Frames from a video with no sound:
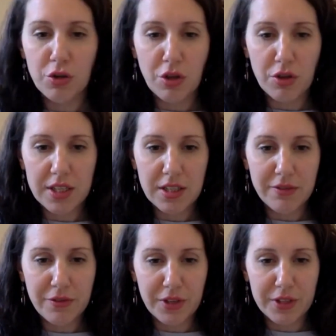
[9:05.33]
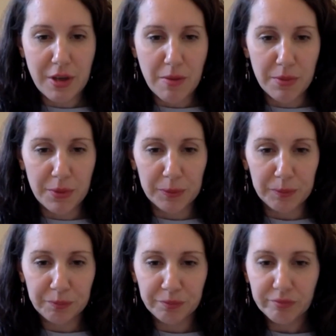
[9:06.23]
So this is, for example,
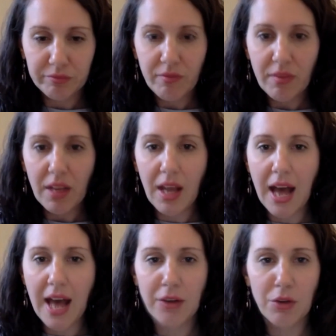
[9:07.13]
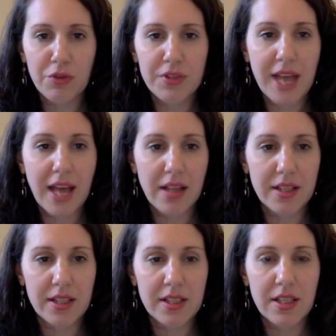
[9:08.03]
Adolf's
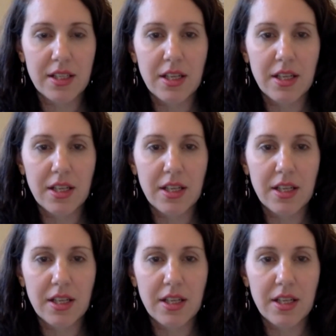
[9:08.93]
eldest